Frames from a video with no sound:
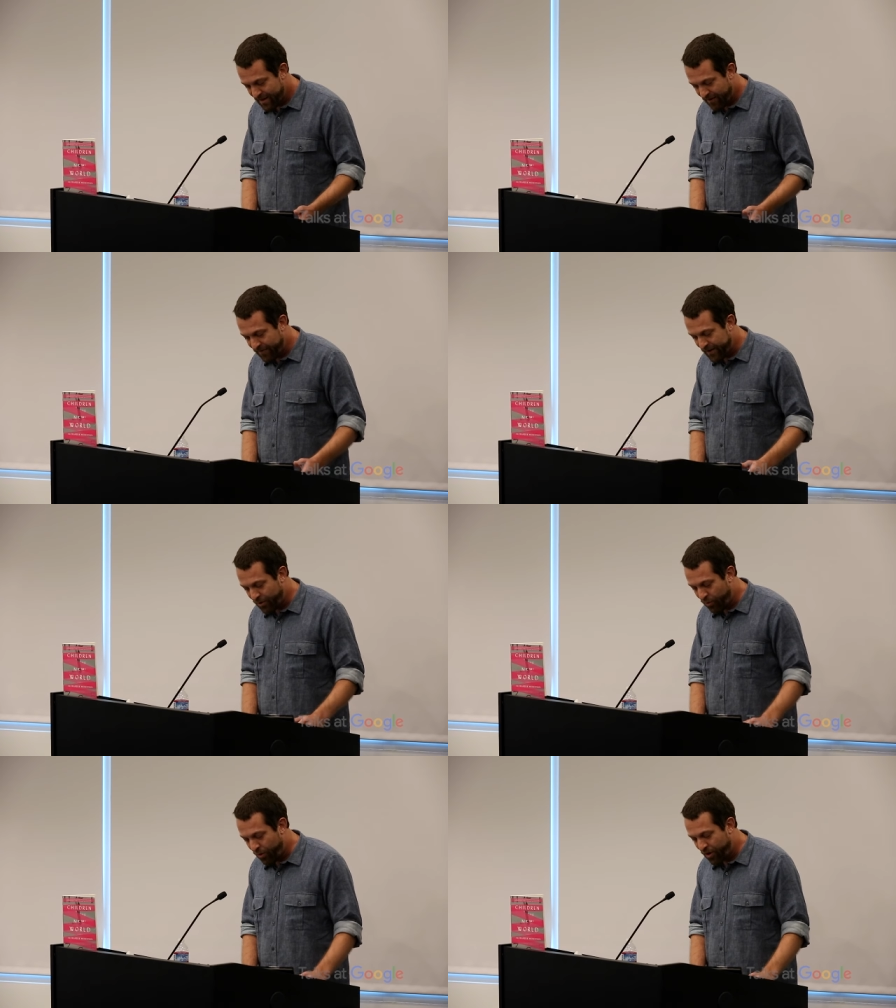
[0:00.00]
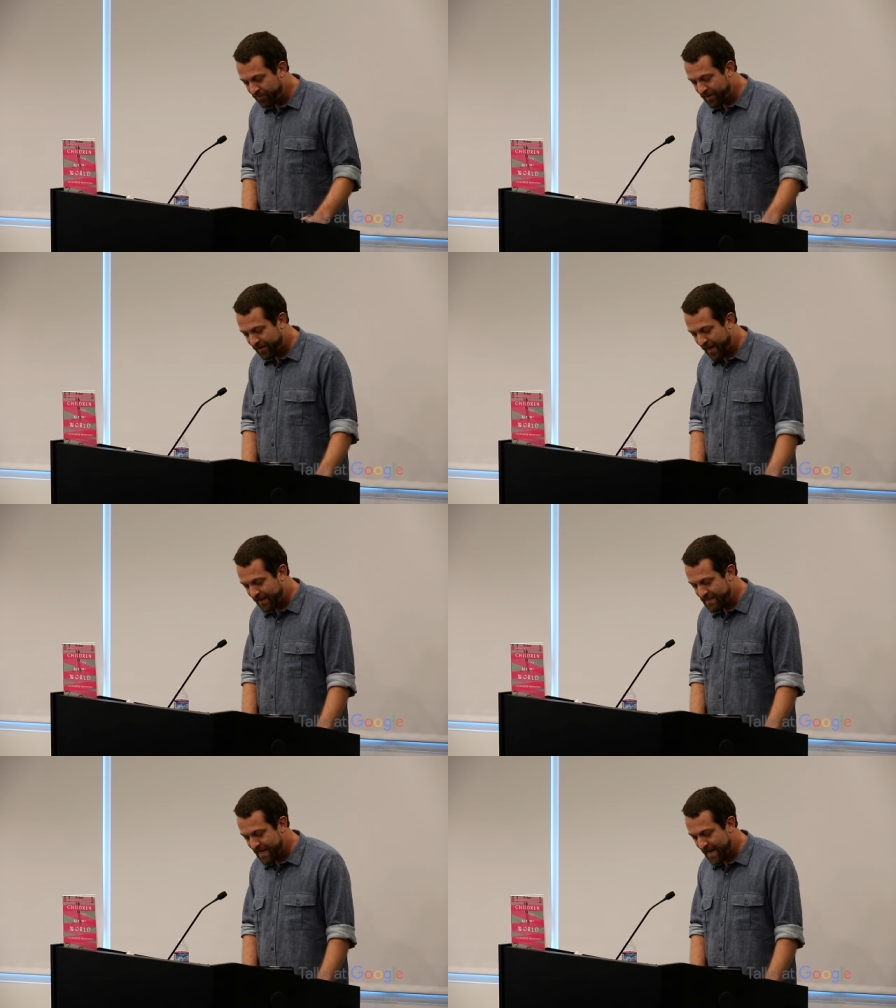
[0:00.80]
I felt the warmth of
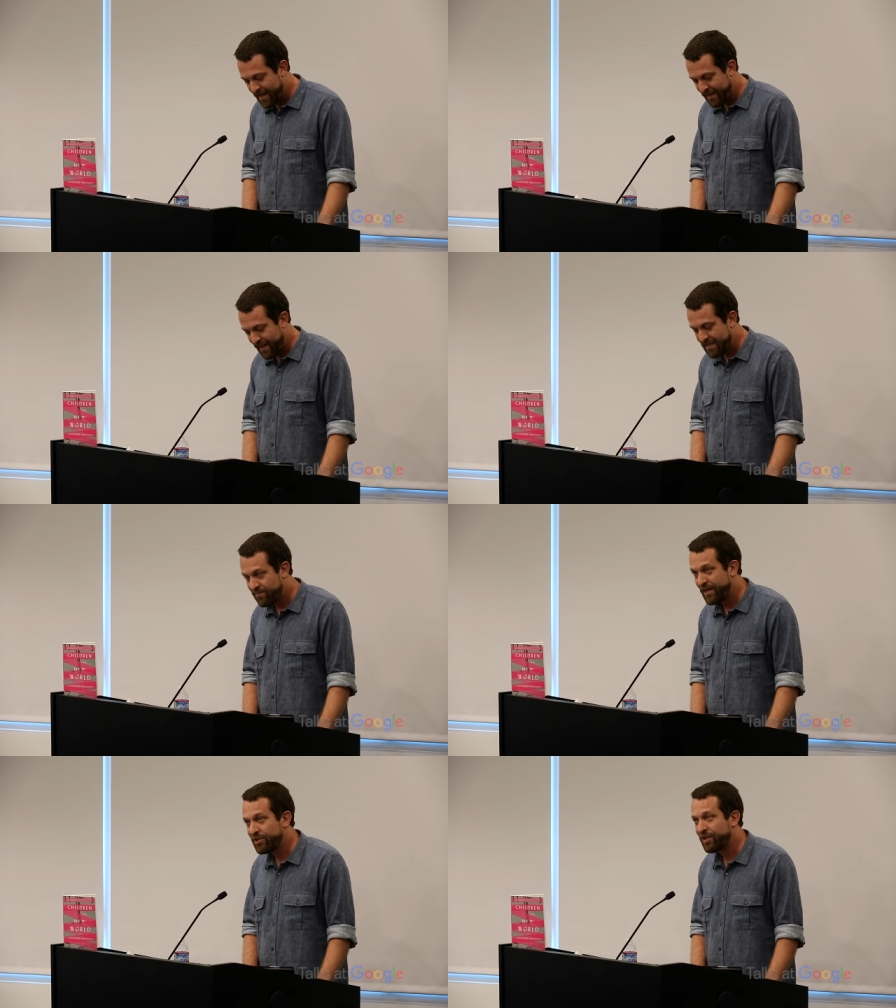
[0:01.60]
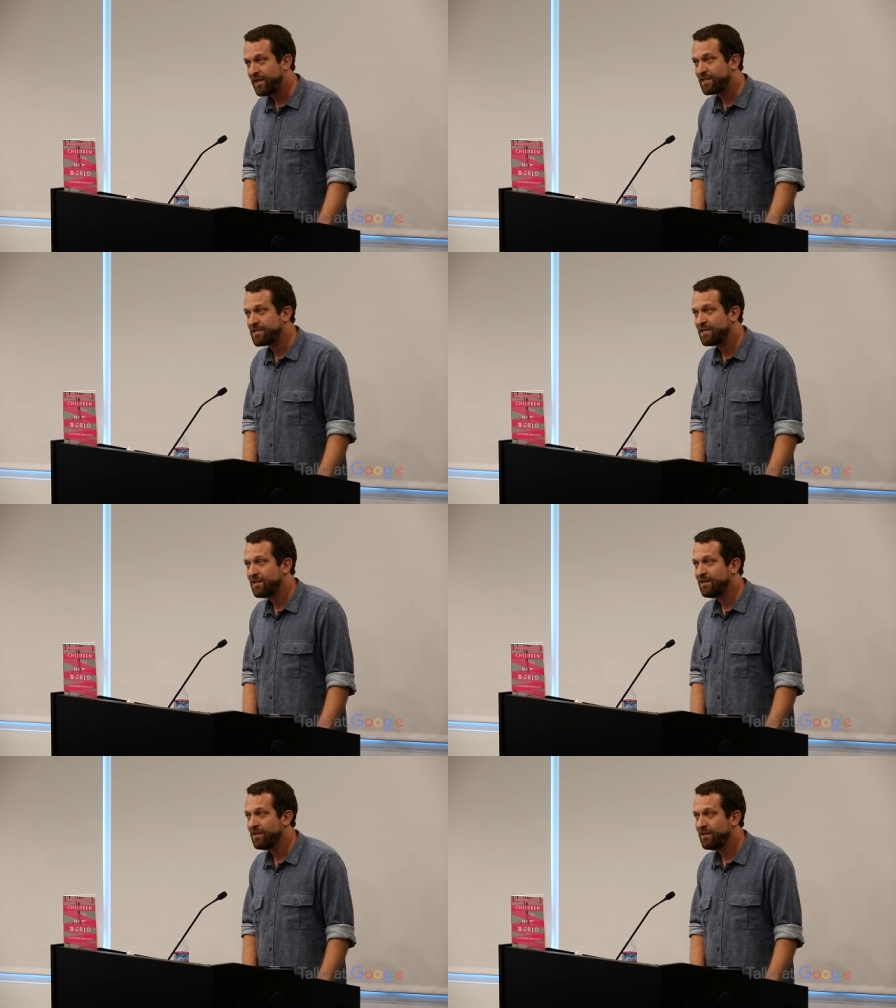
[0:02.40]
Katie's hand against my chest.
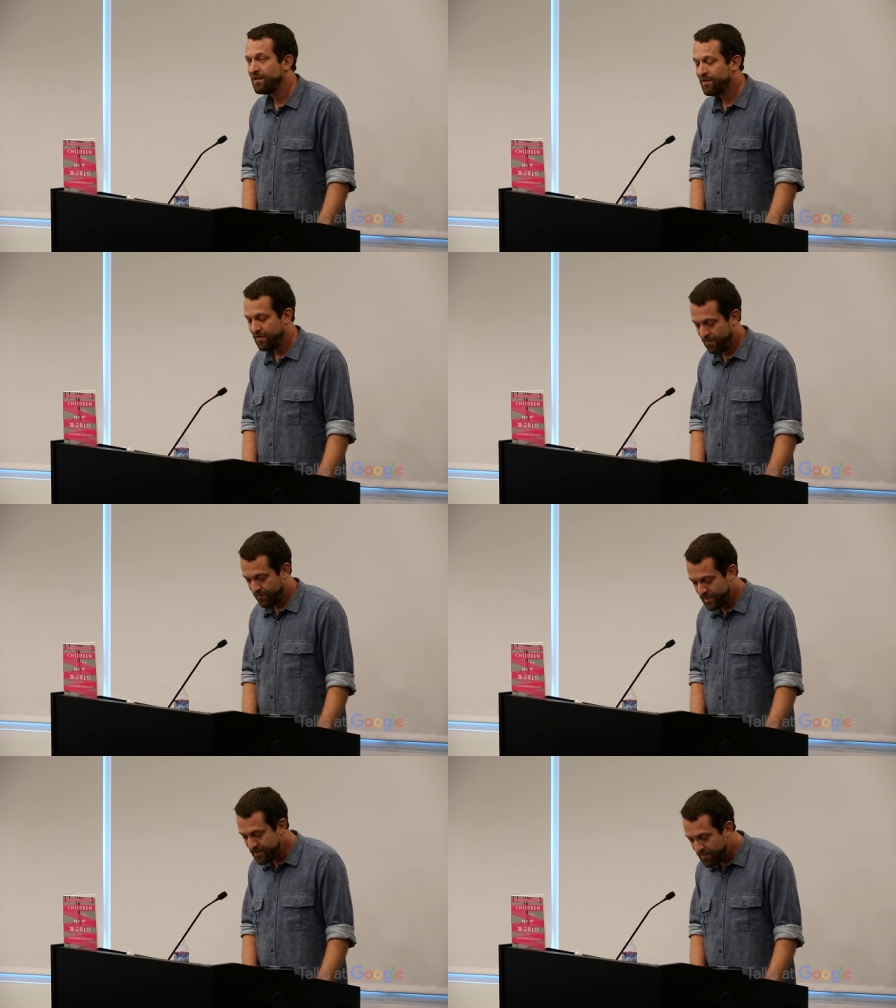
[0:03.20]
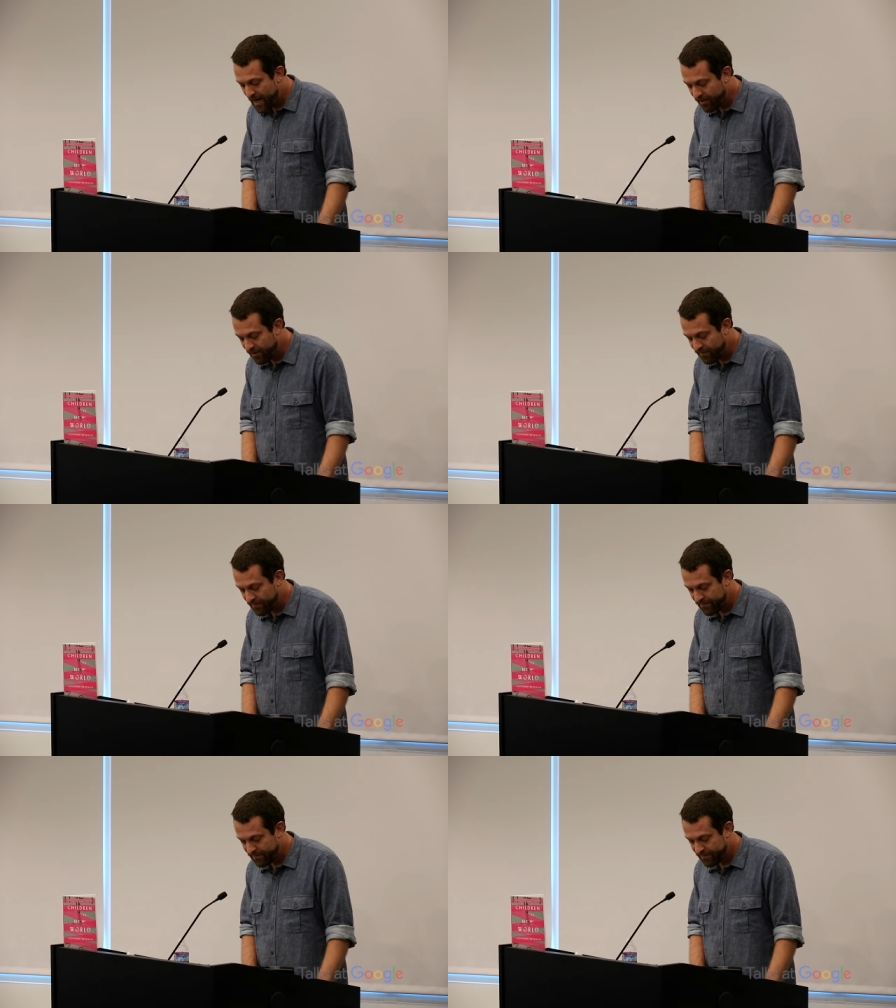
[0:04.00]
What's the matter?
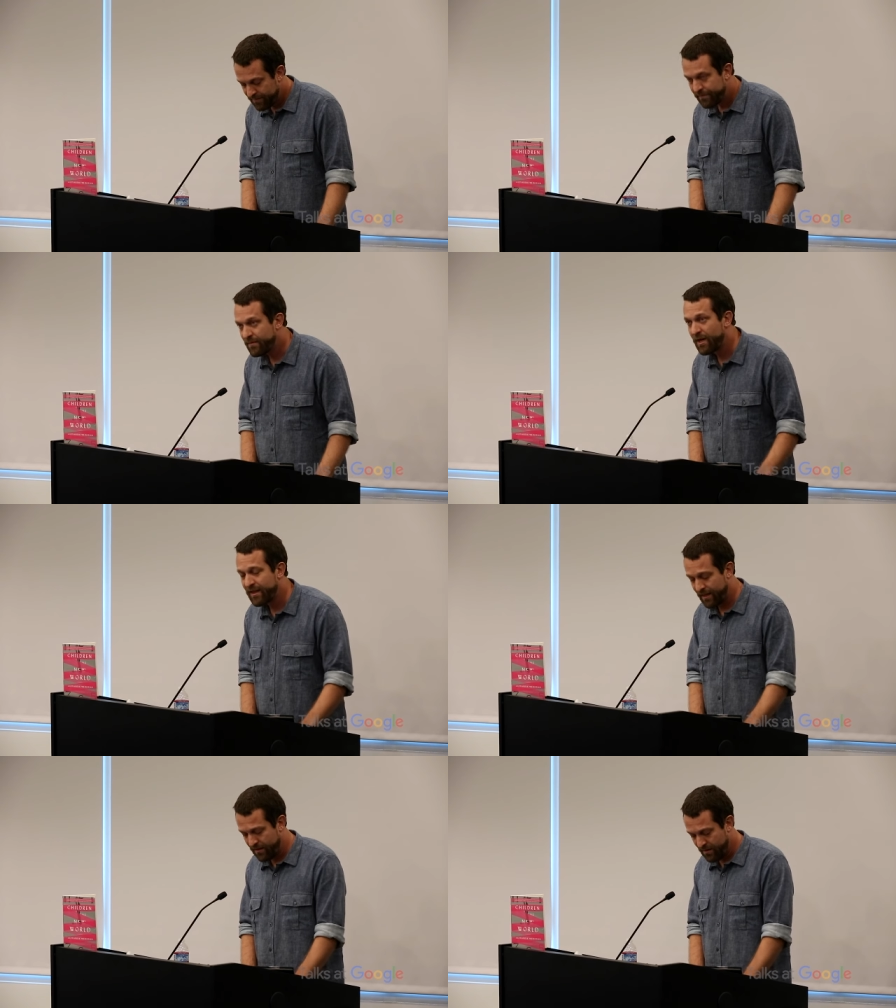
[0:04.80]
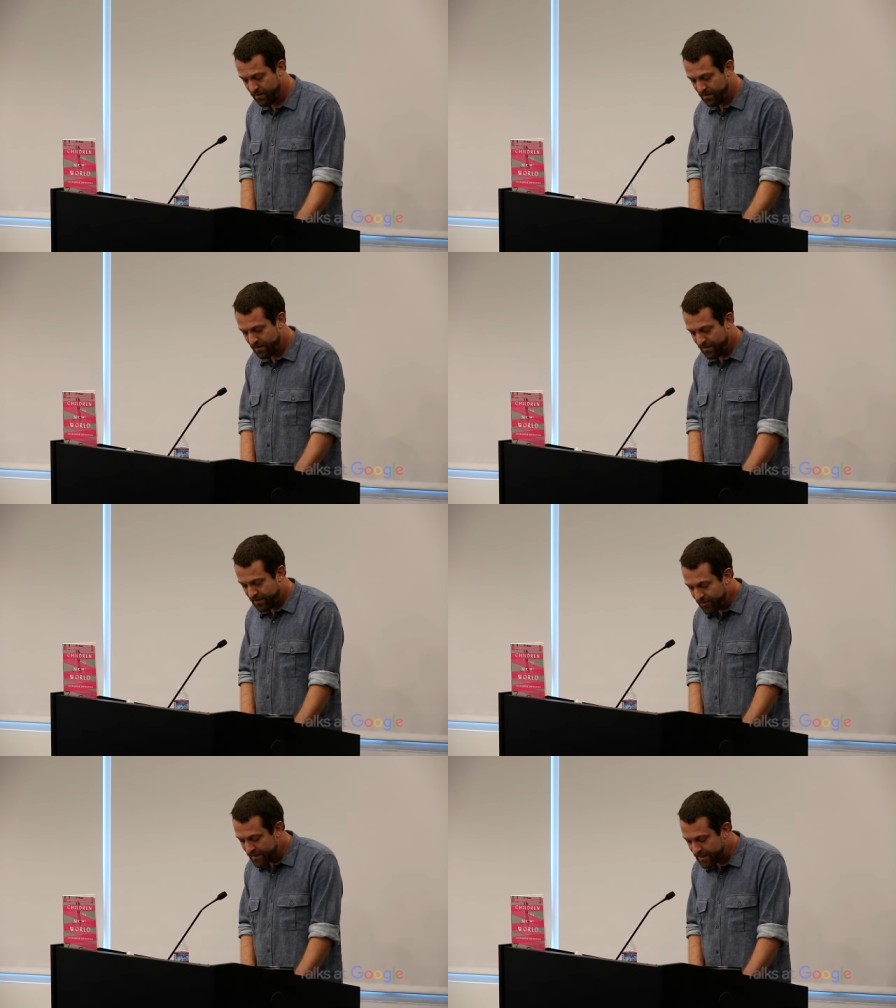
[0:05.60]
Nothing.
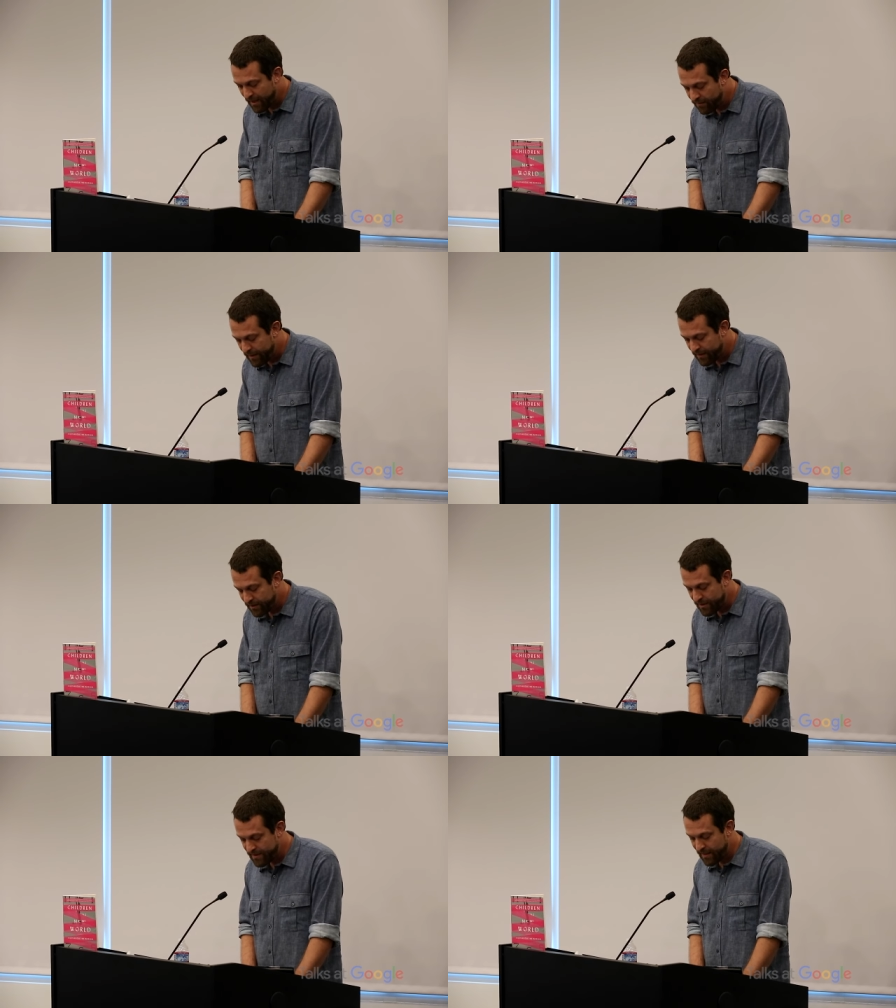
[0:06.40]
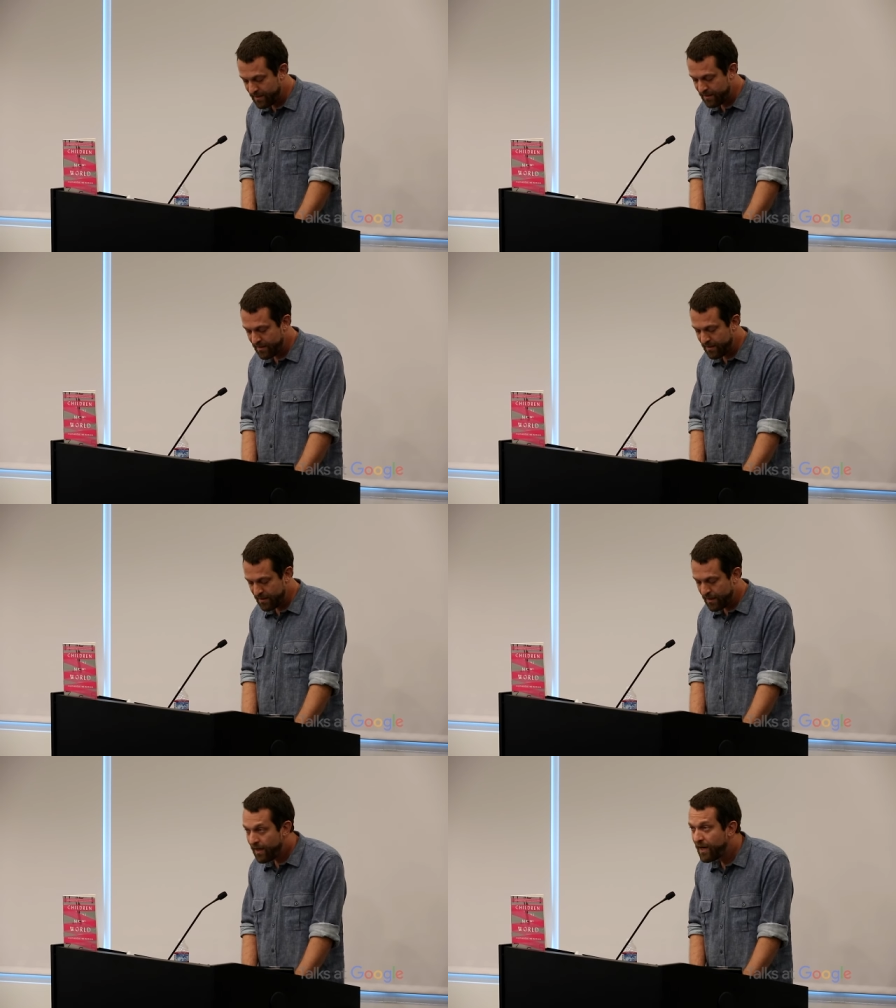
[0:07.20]
You can tell me, she said.
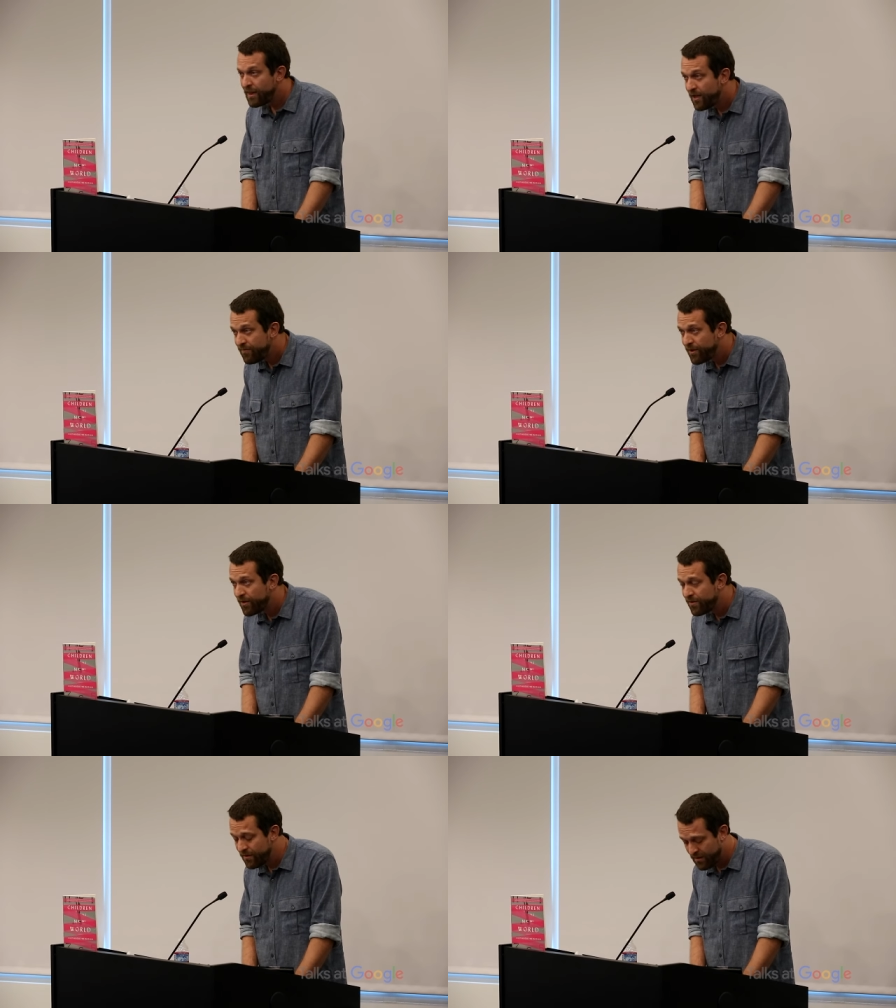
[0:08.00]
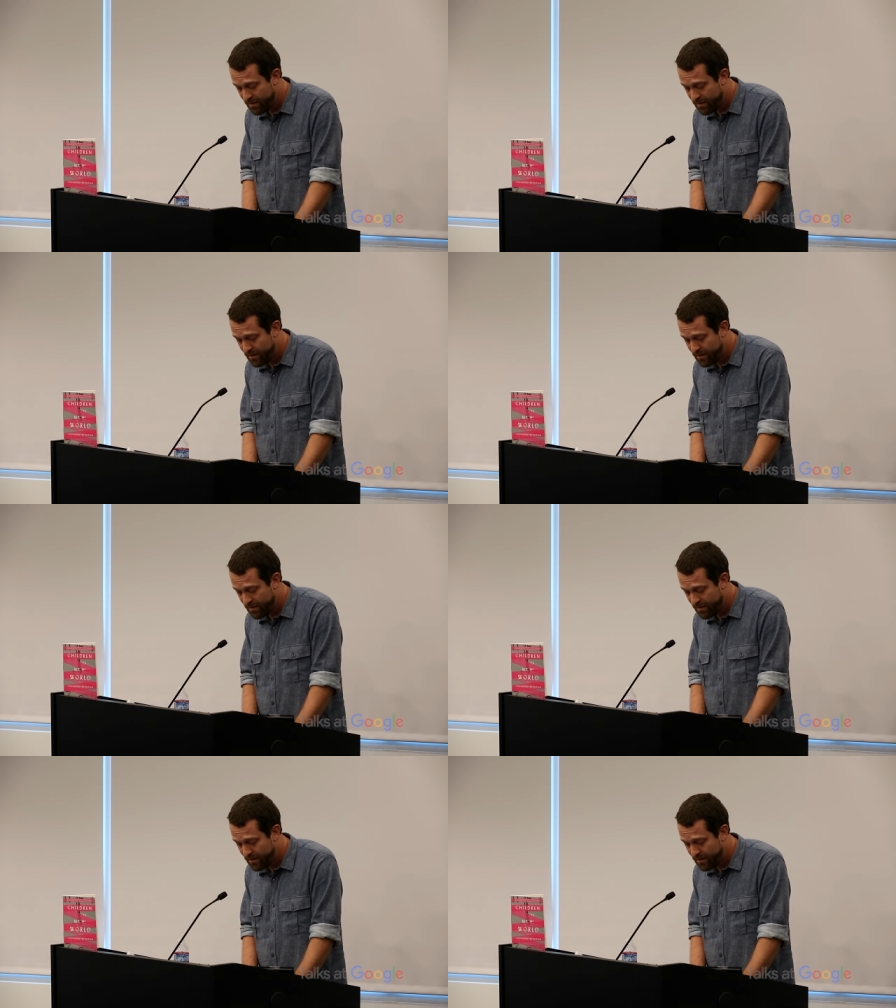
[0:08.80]
I love you.